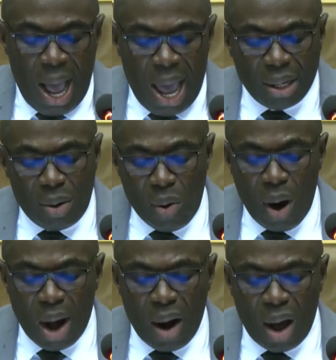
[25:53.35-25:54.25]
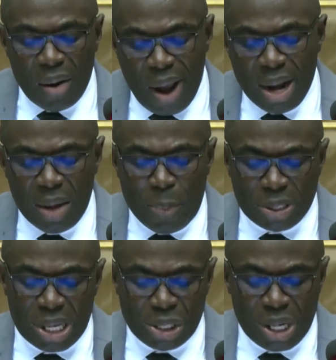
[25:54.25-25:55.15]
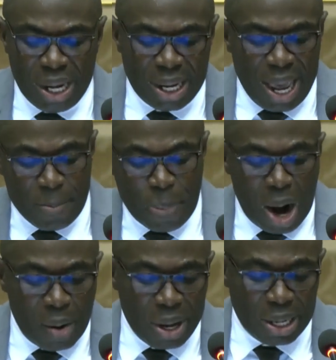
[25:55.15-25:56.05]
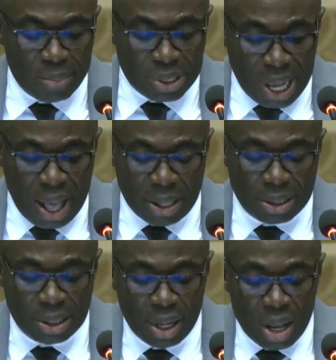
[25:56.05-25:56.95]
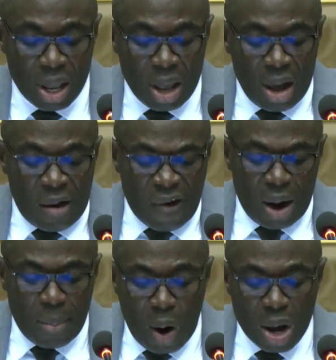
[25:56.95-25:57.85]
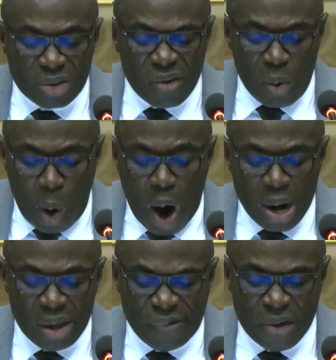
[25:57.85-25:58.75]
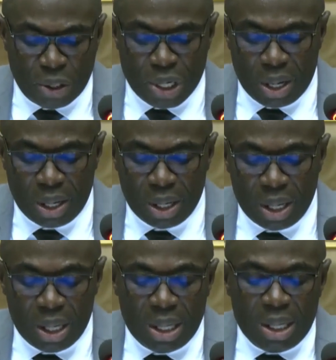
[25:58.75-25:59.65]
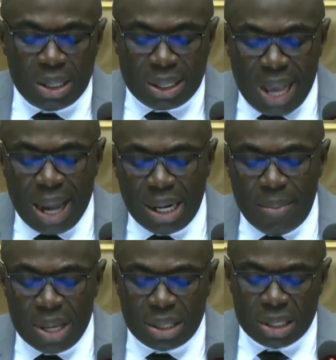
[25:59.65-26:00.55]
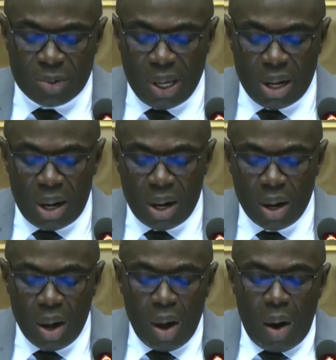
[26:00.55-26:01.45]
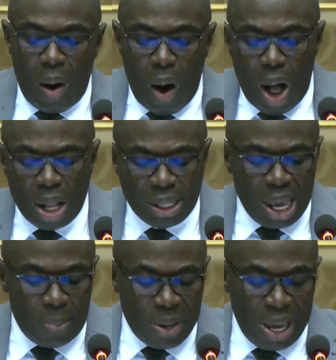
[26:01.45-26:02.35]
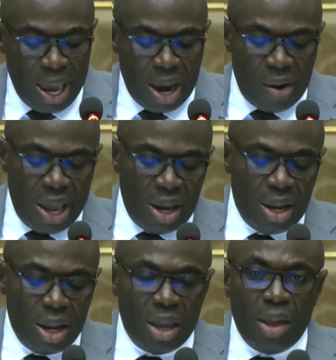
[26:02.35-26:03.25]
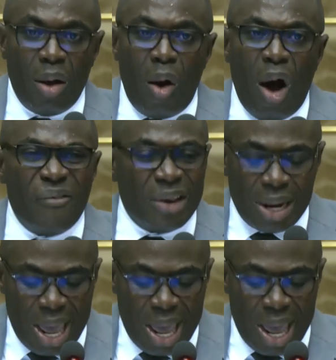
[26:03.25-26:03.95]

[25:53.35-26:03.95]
and who are already positioning and empowering themselves for a most rewarding future. Sadly, Mr. Speaker, all they'll be hearing over the